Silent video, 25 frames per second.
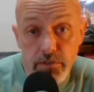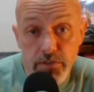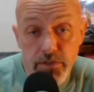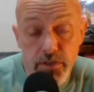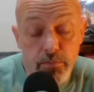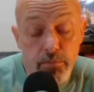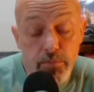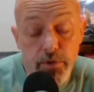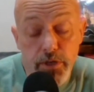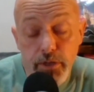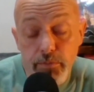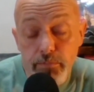
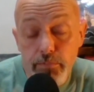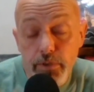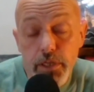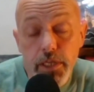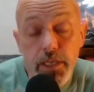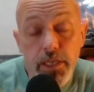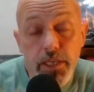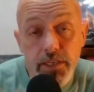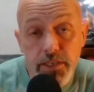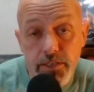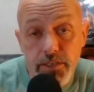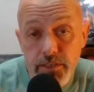Somebody,
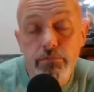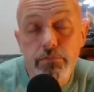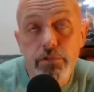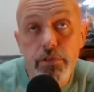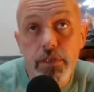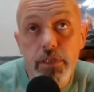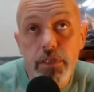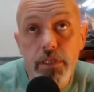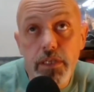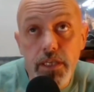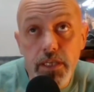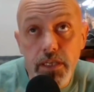please,
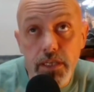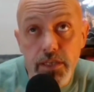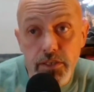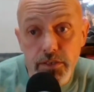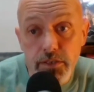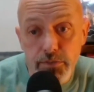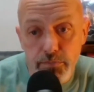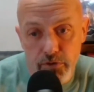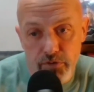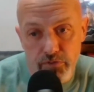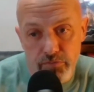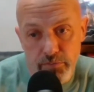
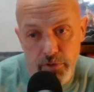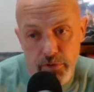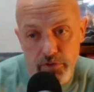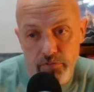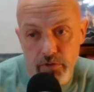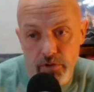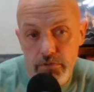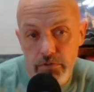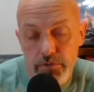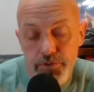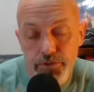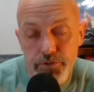please prove me
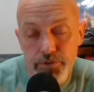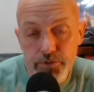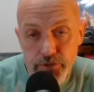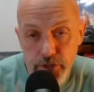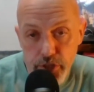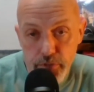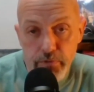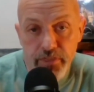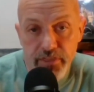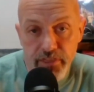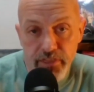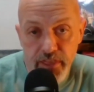wrong.
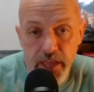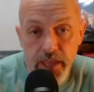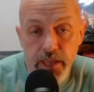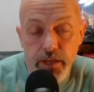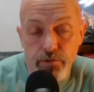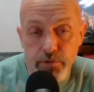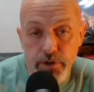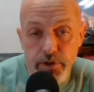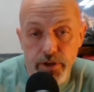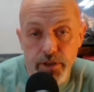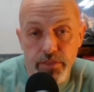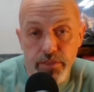Use the
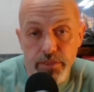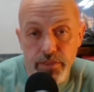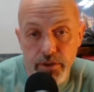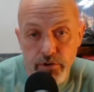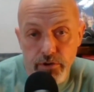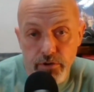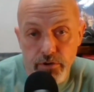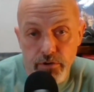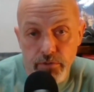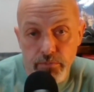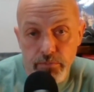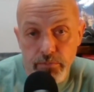Pythagorean
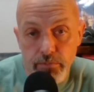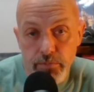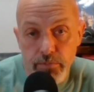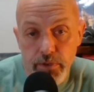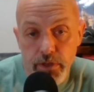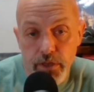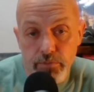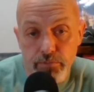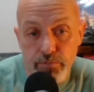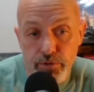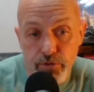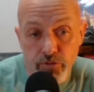theorem
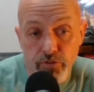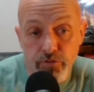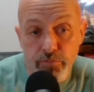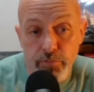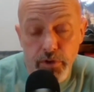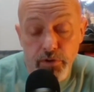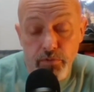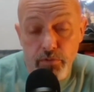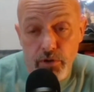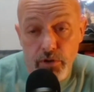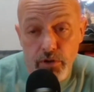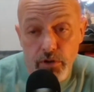and prove
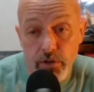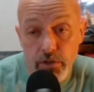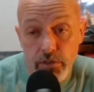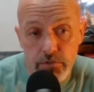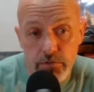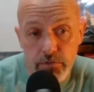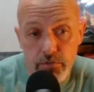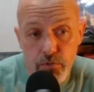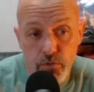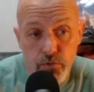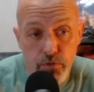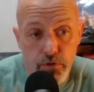me wrong.
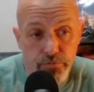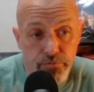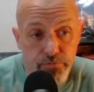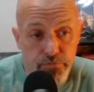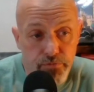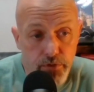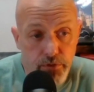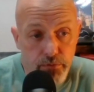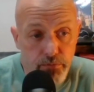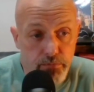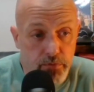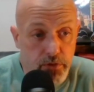Or
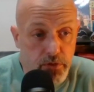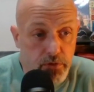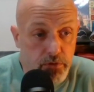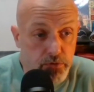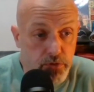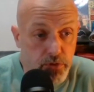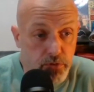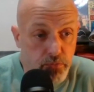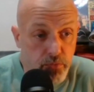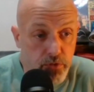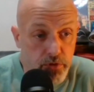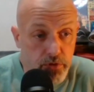if you you
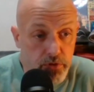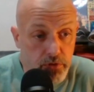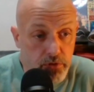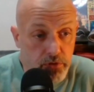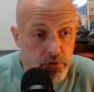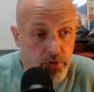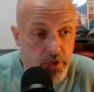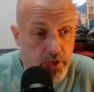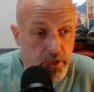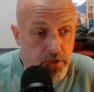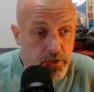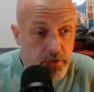know you want to
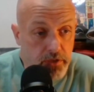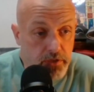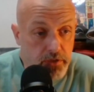look at